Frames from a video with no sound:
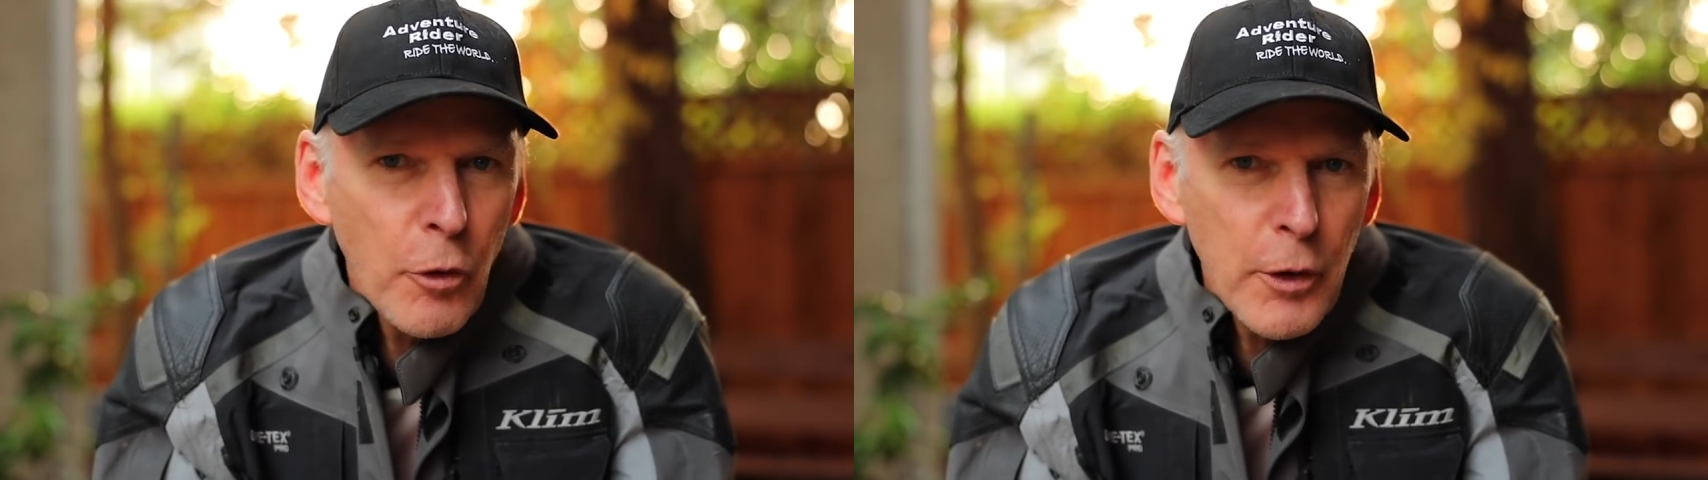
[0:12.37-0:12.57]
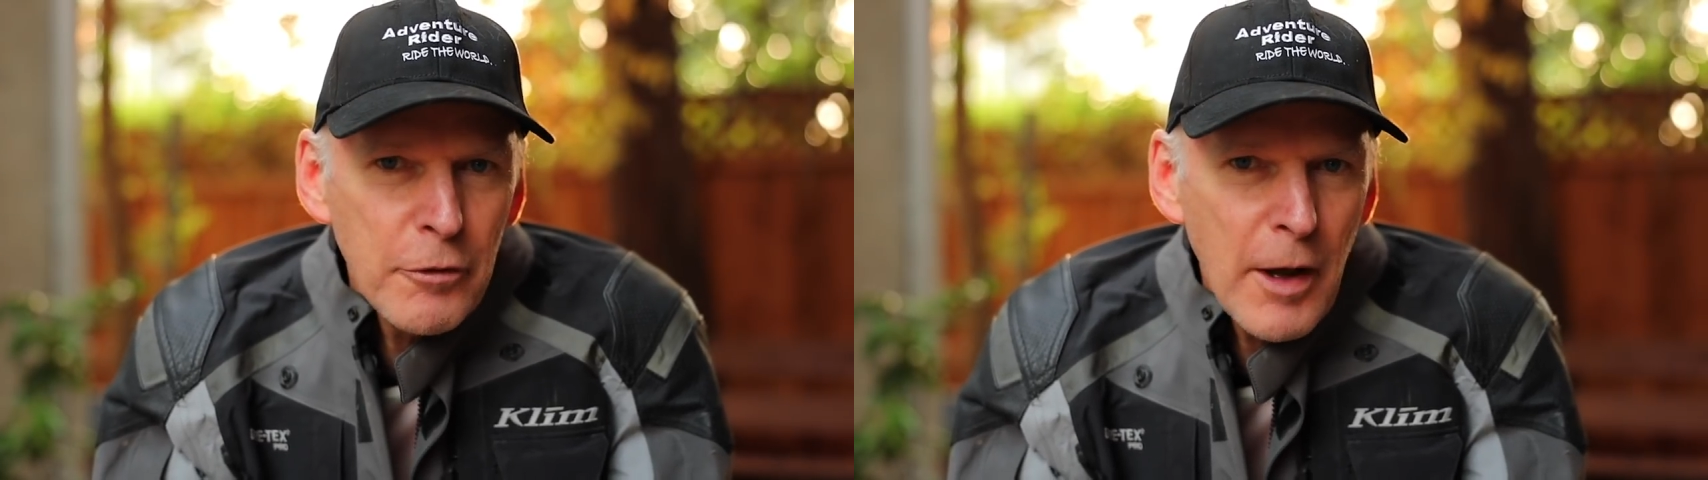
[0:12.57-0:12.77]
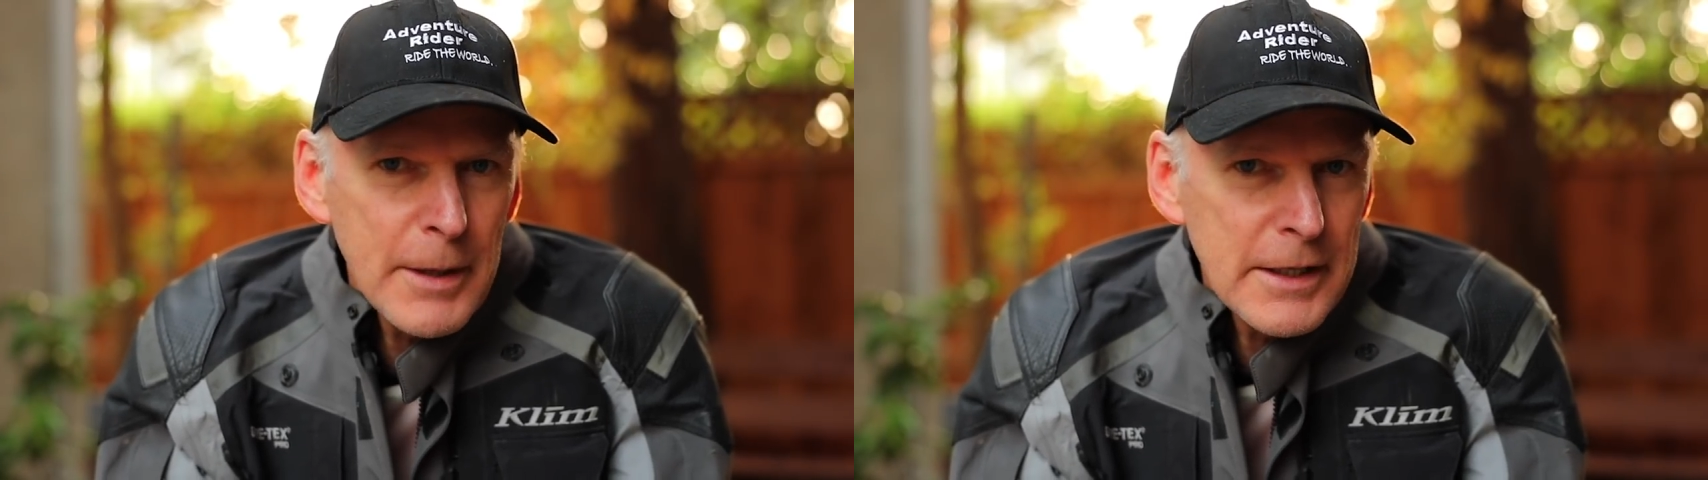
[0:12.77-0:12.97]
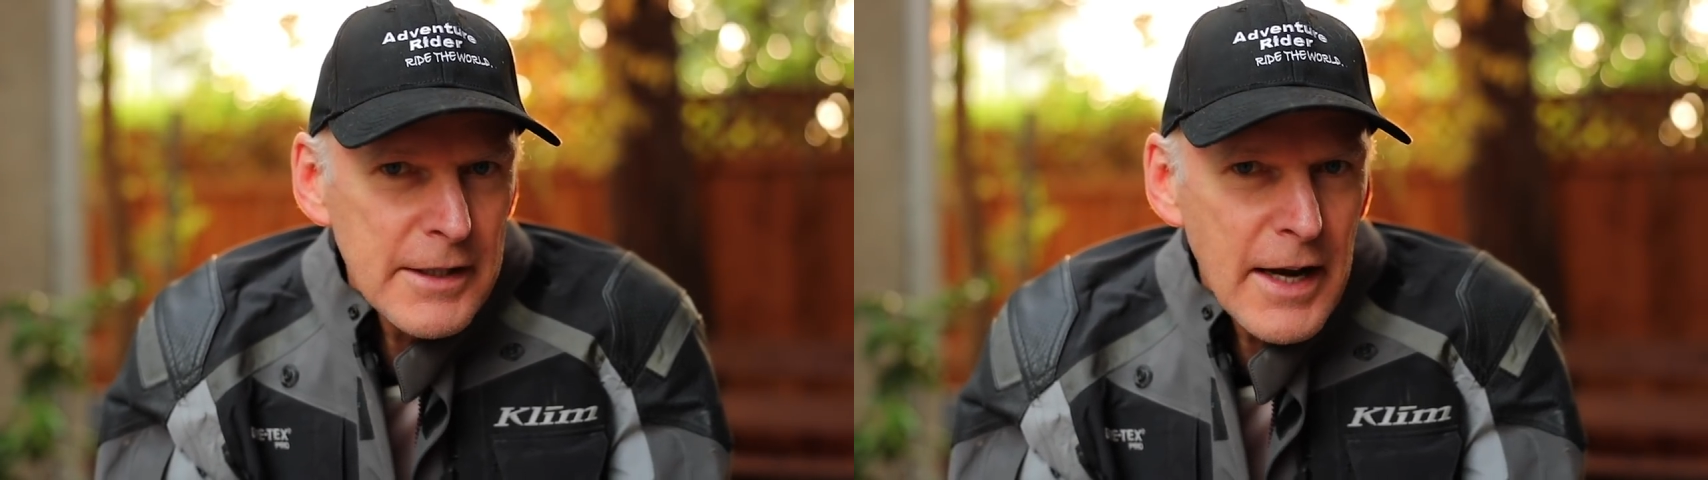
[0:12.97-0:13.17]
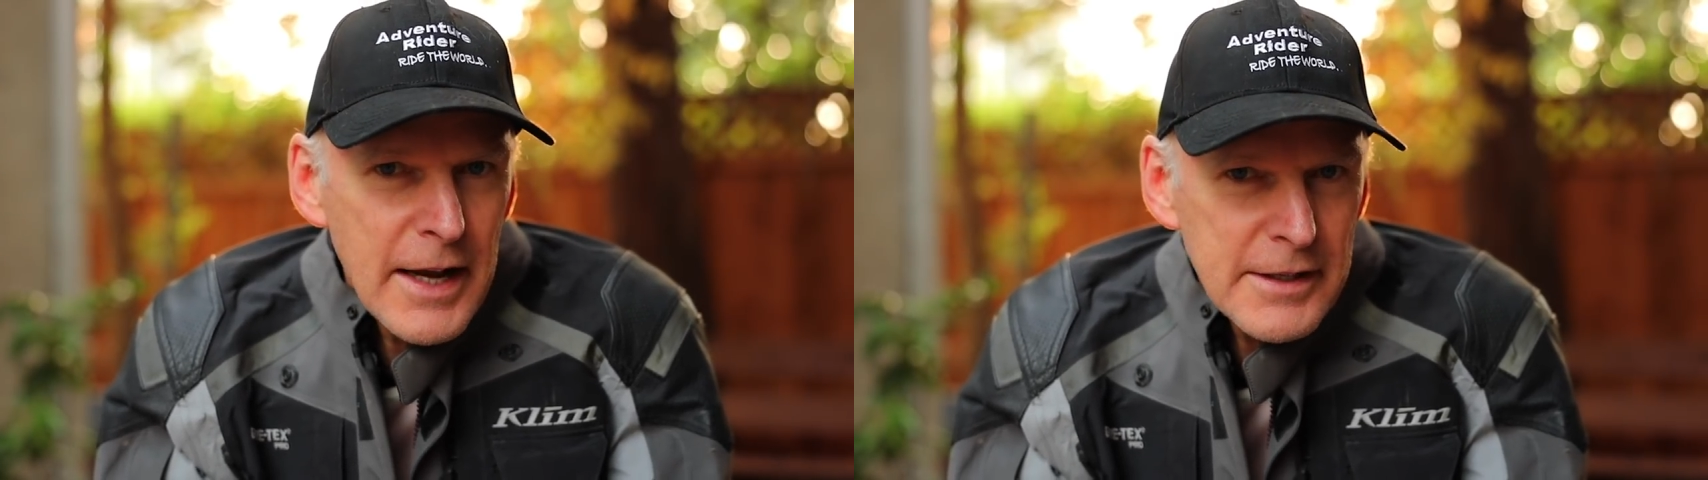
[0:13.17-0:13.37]
45
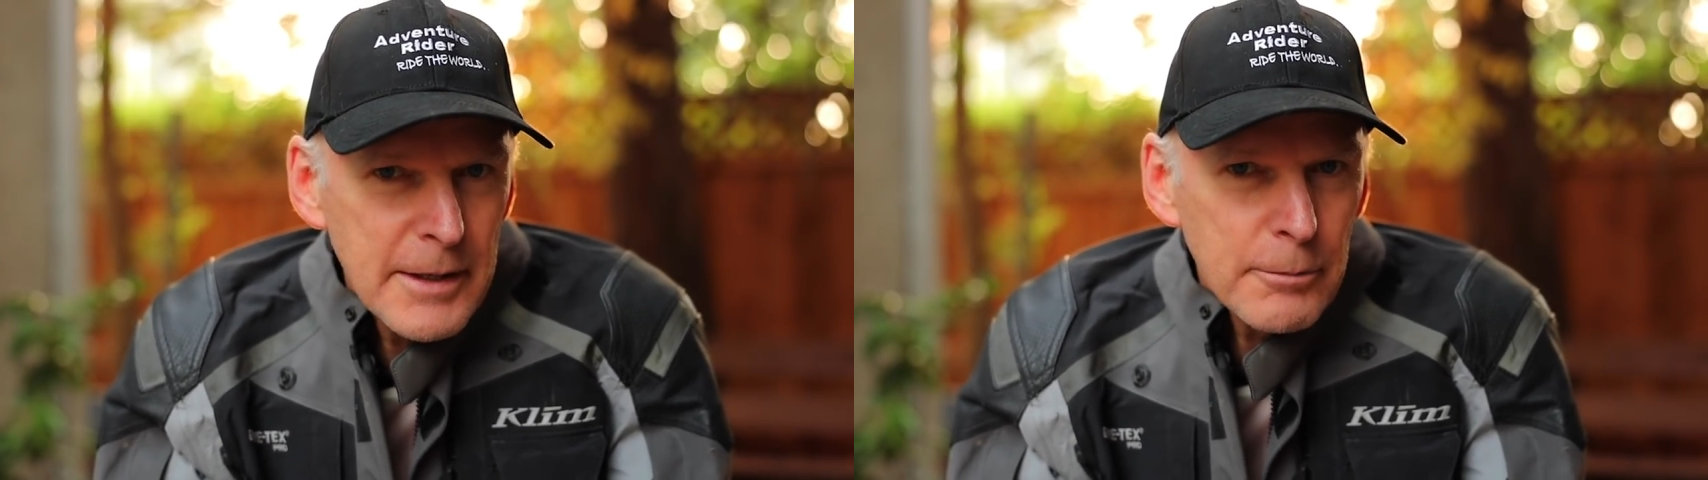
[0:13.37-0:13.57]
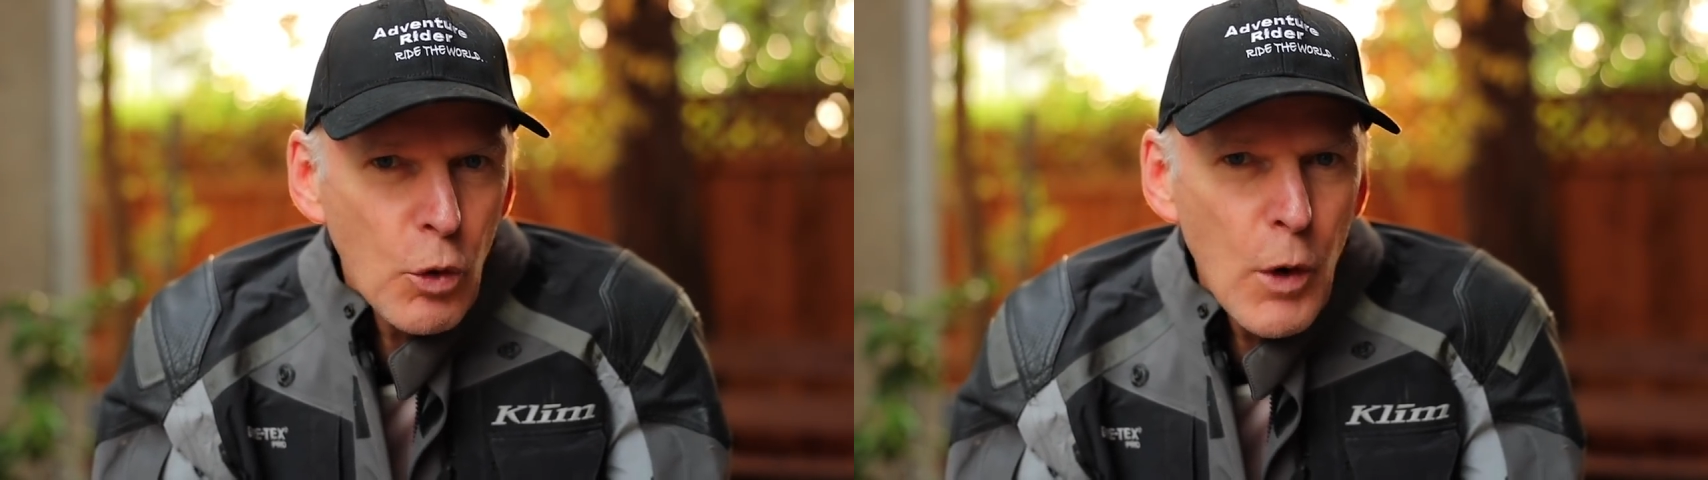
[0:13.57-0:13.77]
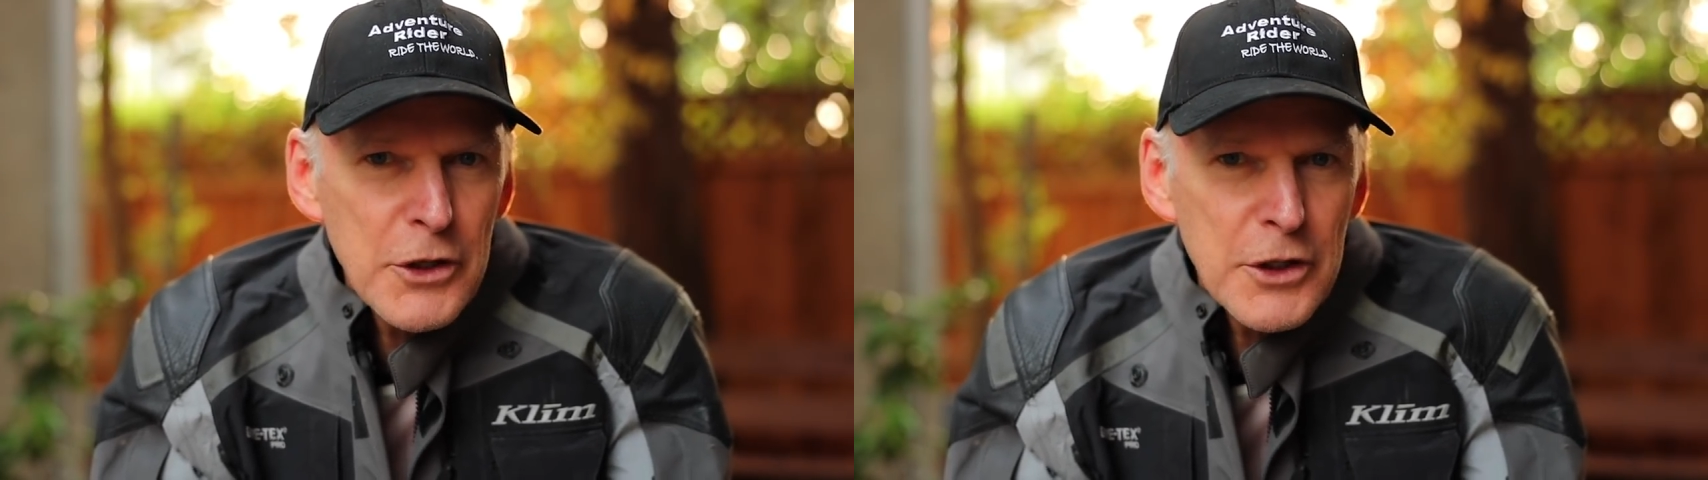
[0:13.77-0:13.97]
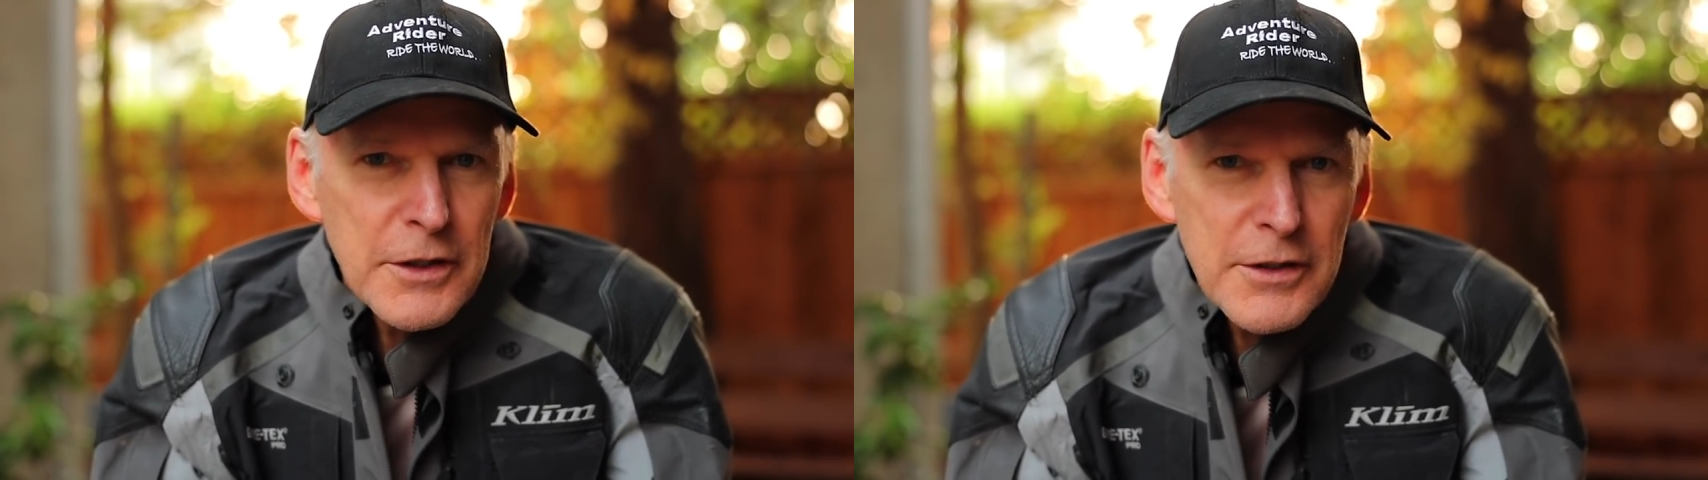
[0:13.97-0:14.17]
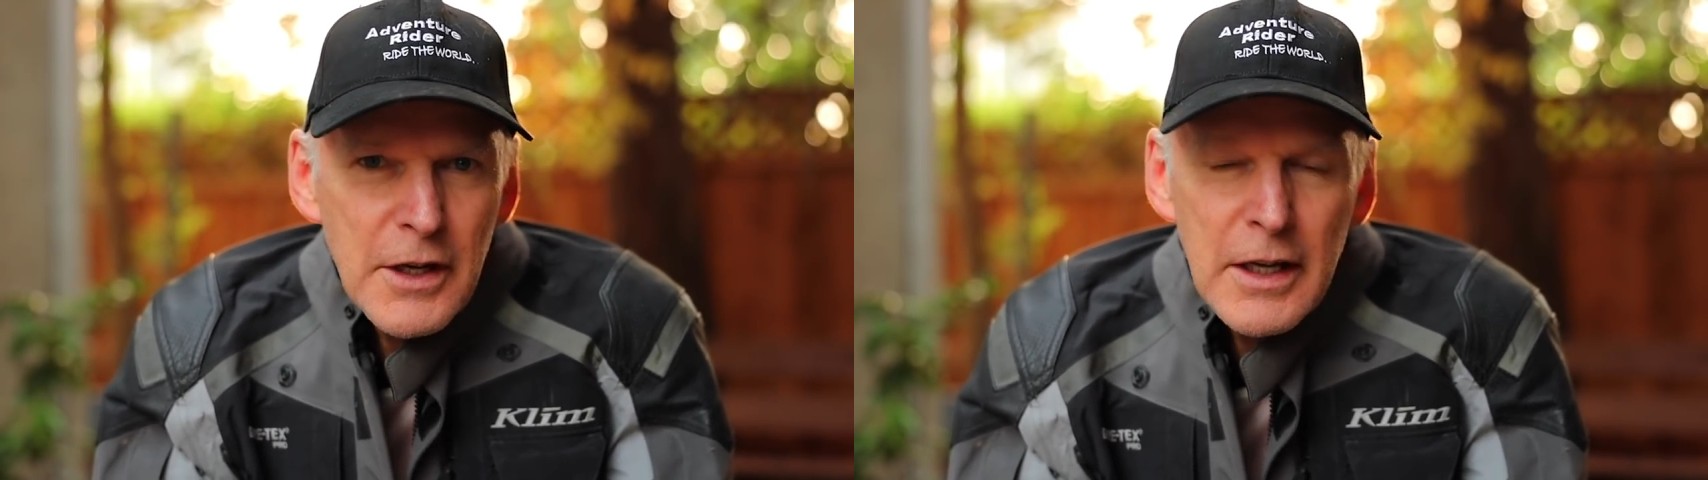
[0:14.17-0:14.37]
minutes and ask him
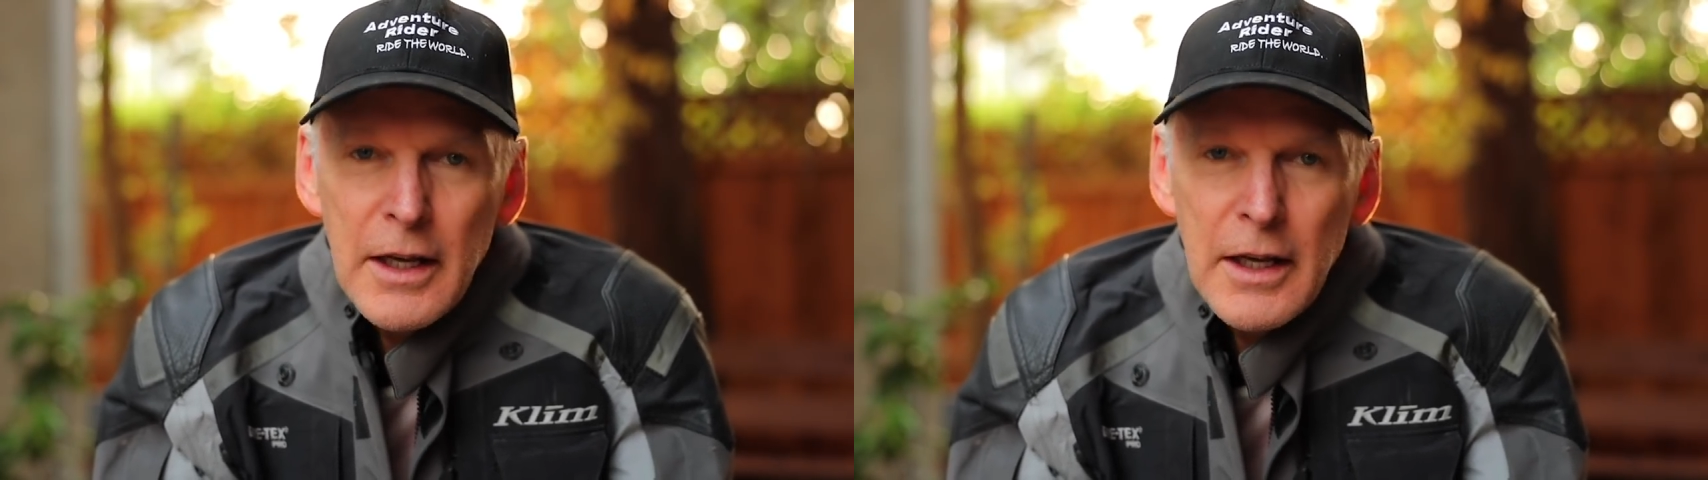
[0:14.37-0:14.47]
questions,